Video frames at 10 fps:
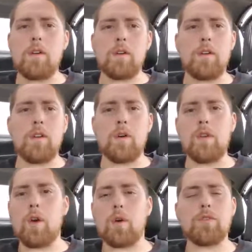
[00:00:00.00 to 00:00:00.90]

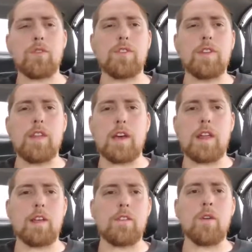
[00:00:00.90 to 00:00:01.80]
you can also see
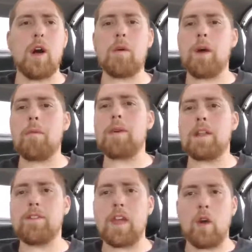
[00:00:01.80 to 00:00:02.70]
that as I've
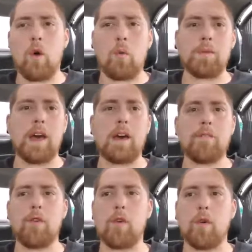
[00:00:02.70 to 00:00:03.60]
been a stay-at-home
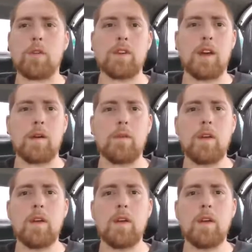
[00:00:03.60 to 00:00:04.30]
dad for a long time.